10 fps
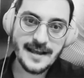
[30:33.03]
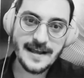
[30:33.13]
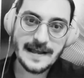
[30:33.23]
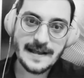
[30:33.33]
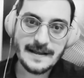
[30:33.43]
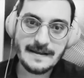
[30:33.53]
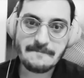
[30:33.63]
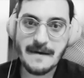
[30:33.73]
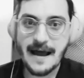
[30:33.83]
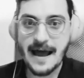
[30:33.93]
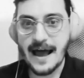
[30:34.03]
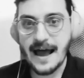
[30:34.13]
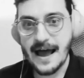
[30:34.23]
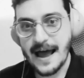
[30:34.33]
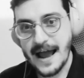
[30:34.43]

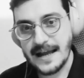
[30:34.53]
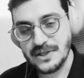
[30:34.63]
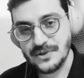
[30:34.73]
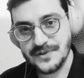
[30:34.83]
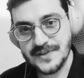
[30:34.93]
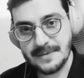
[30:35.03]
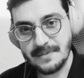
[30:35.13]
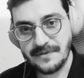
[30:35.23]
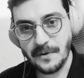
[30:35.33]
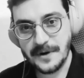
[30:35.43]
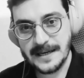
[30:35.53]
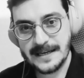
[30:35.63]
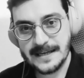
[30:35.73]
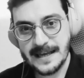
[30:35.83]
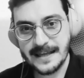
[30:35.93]
I use Cinema
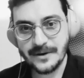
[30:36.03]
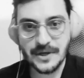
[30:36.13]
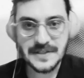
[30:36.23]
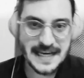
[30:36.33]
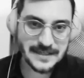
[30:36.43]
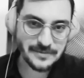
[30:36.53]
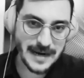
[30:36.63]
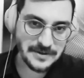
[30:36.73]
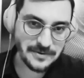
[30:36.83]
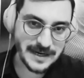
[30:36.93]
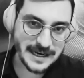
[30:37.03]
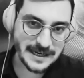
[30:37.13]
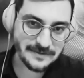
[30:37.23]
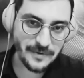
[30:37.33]
4D and Octane rendering